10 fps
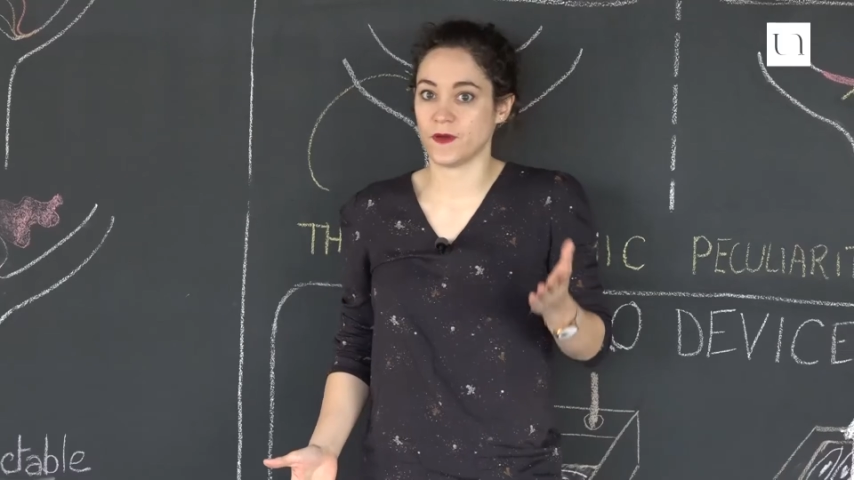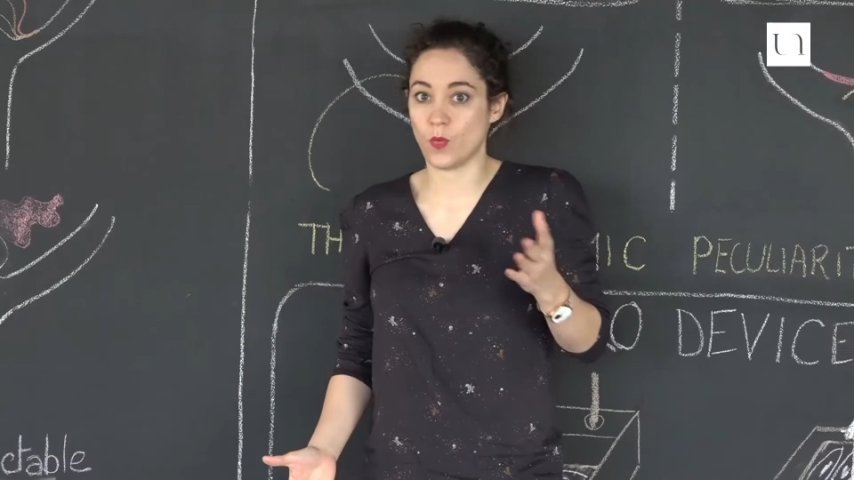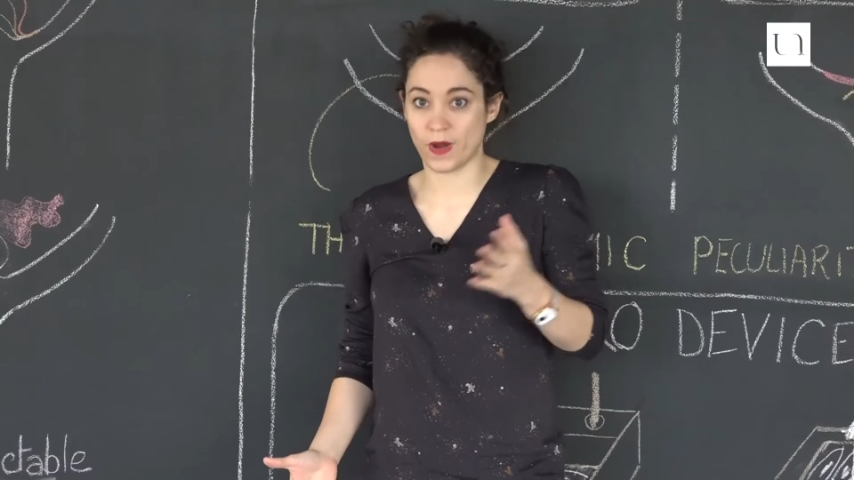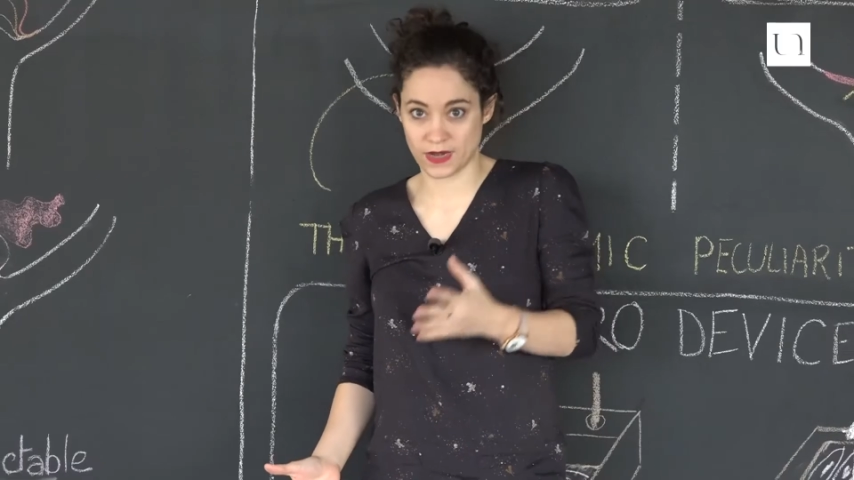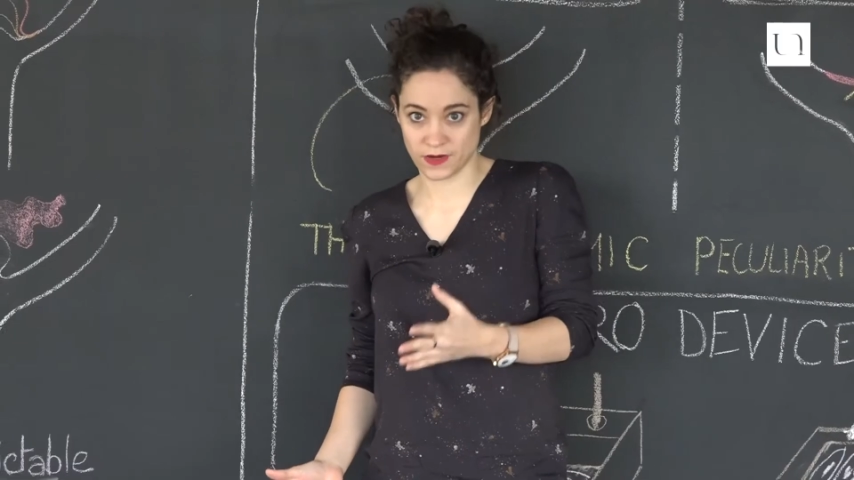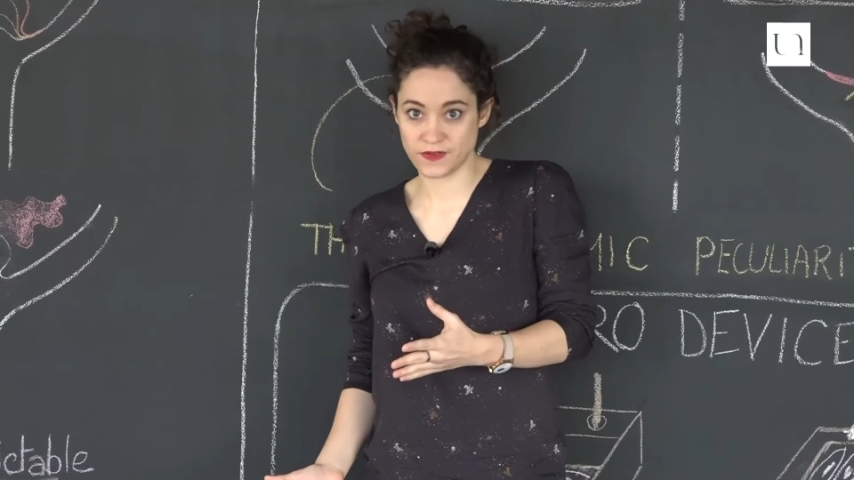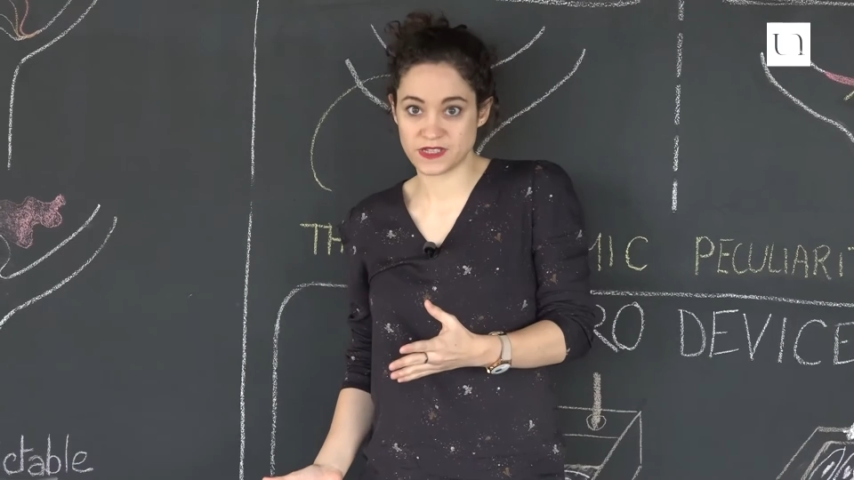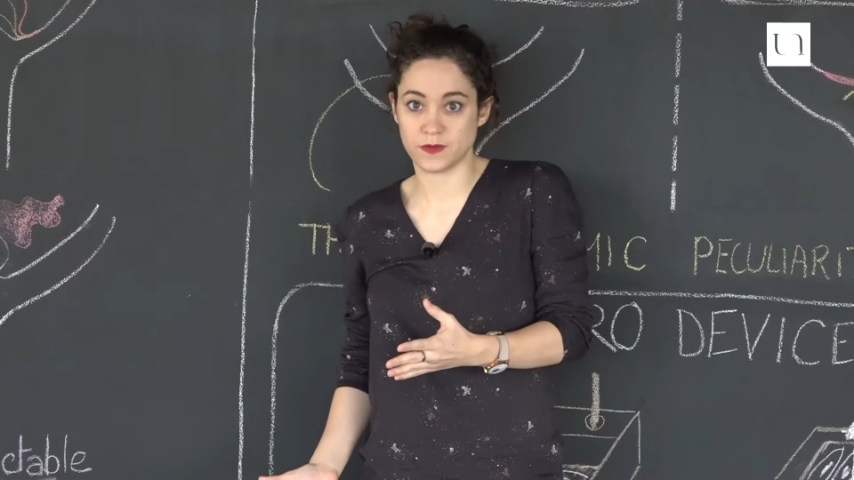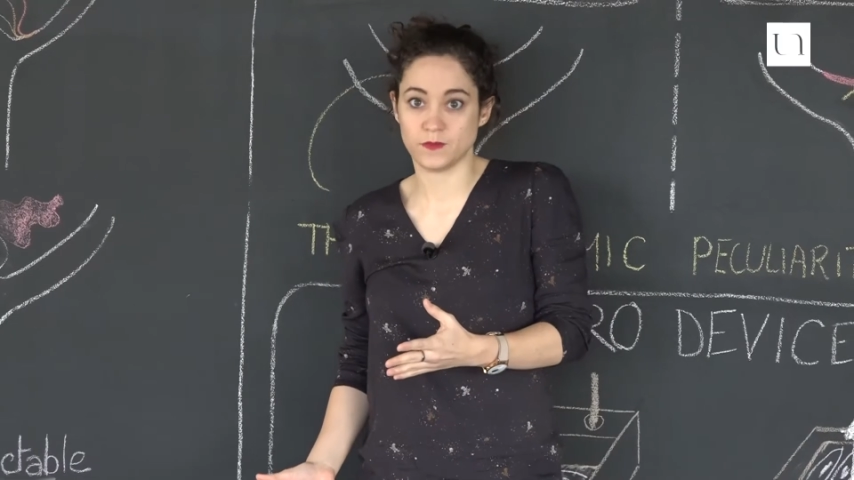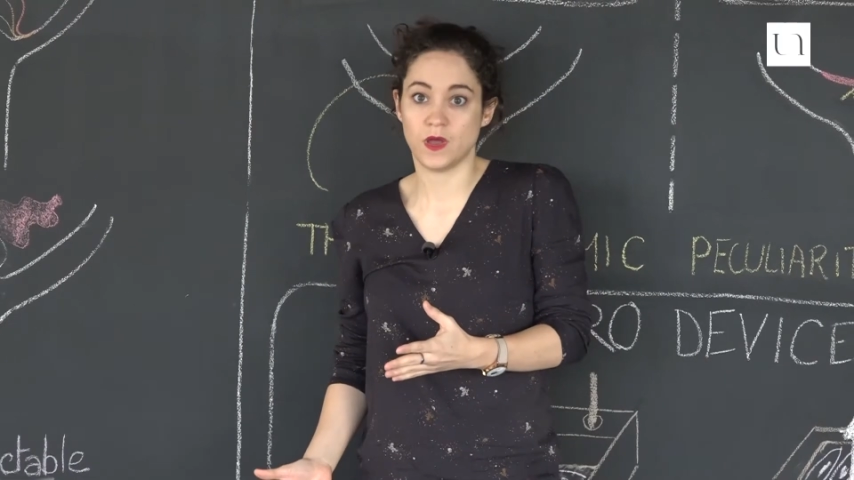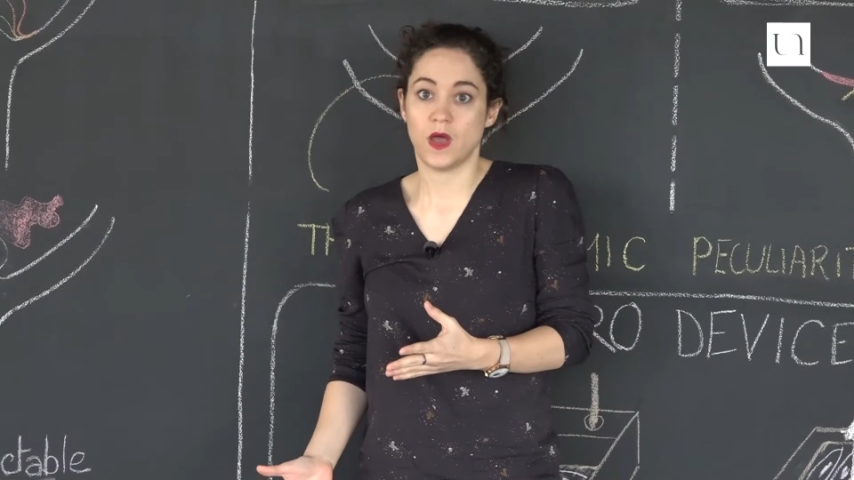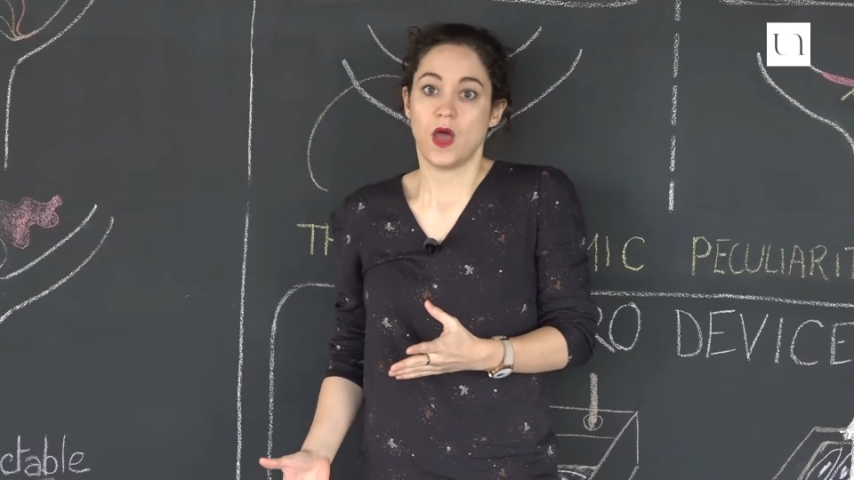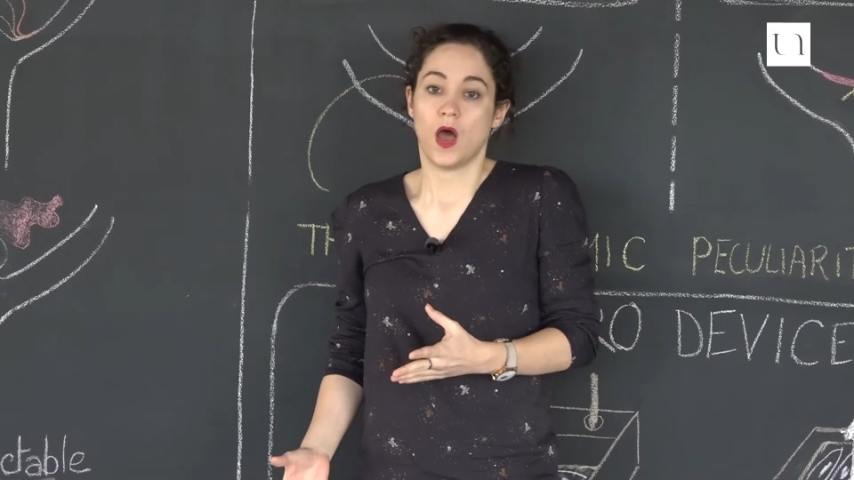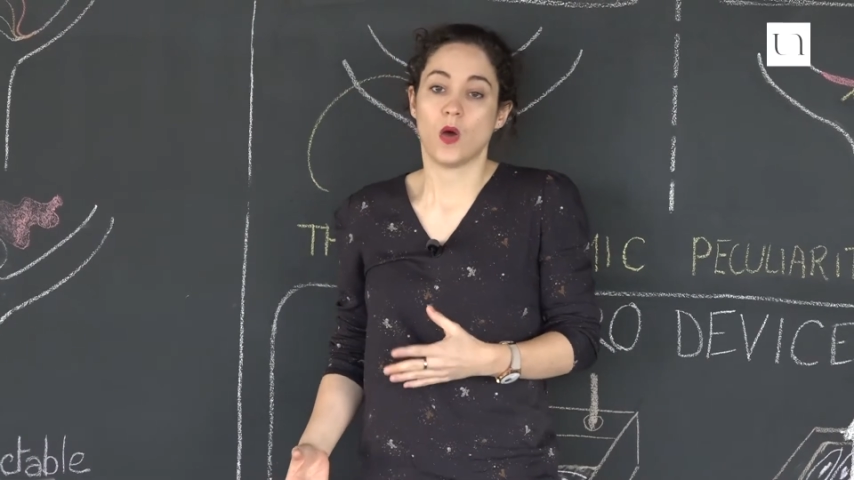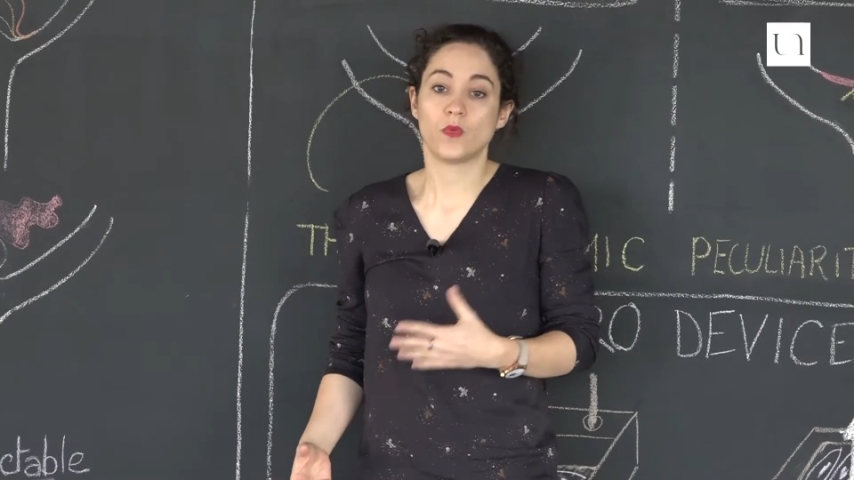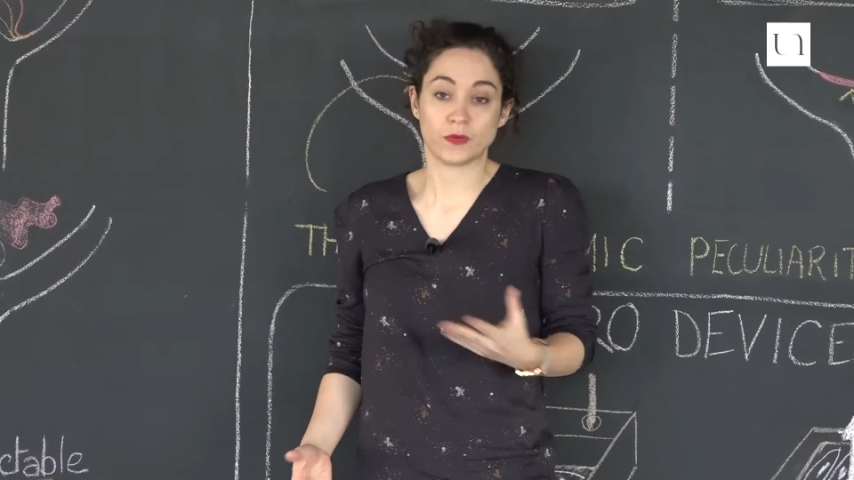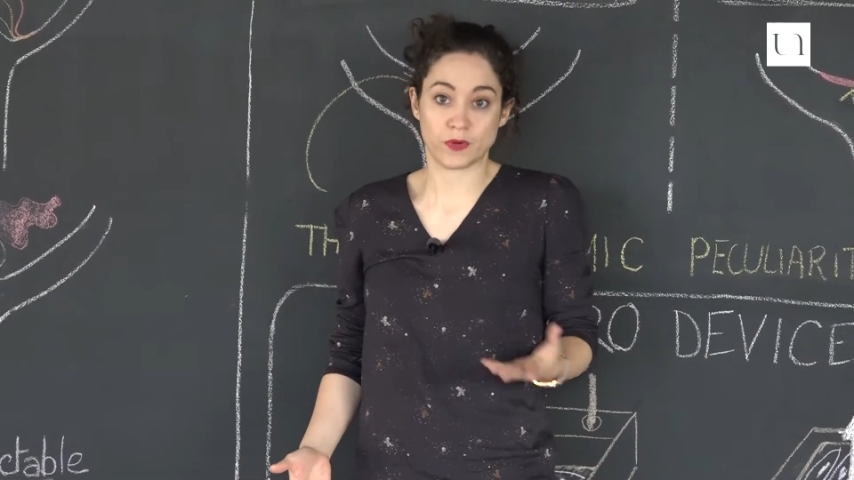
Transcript: one aneurysm will